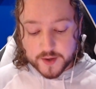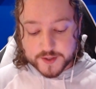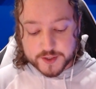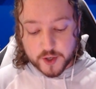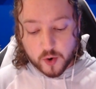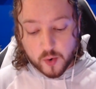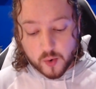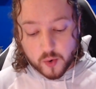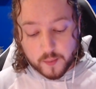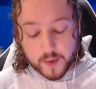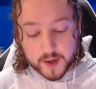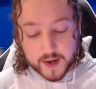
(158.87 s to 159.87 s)

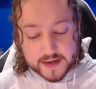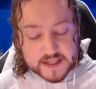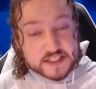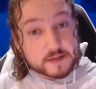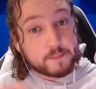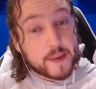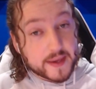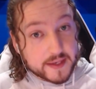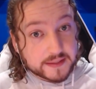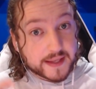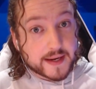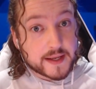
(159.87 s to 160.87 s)
So kind of
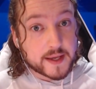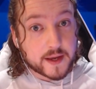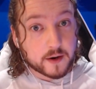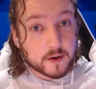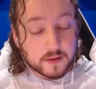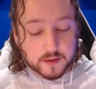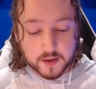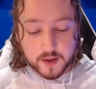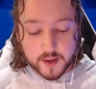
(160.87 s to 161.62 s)
speculating here